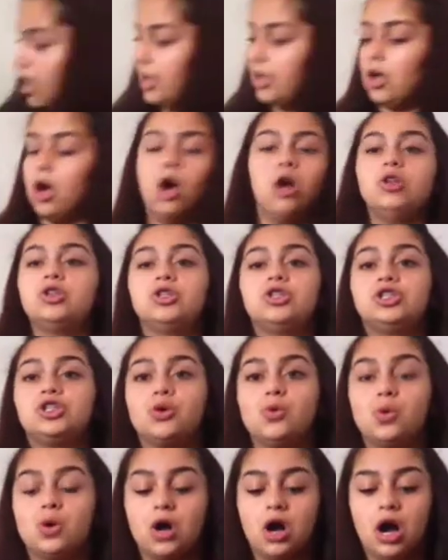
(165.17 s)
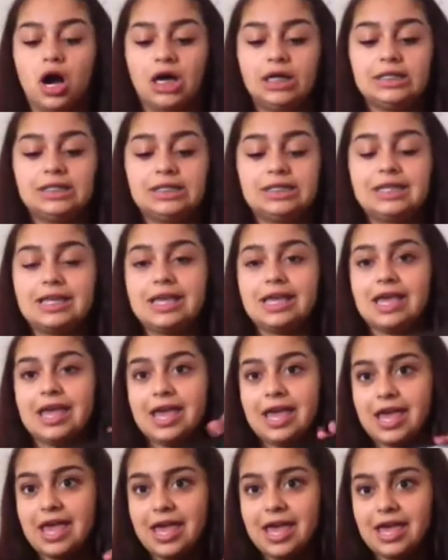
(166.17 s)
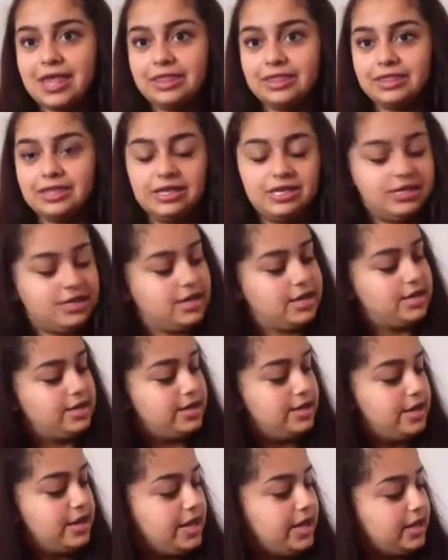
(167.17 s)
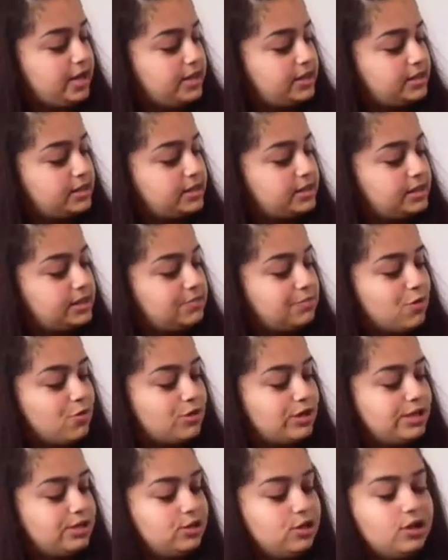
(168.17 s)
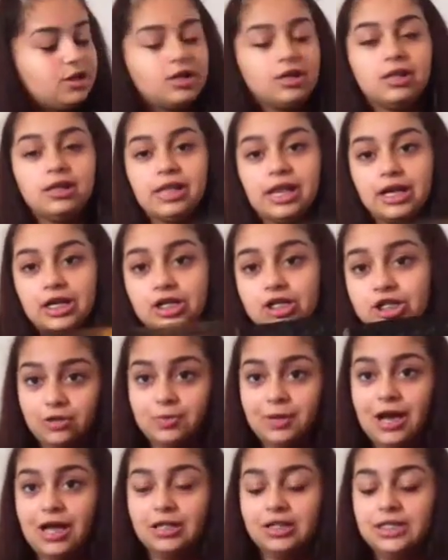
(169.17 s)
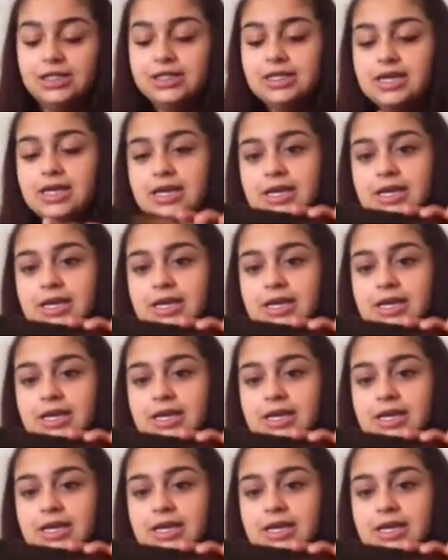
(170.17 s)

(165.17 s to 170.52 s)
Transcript: I also got the NYX Smoky Look Collection palette.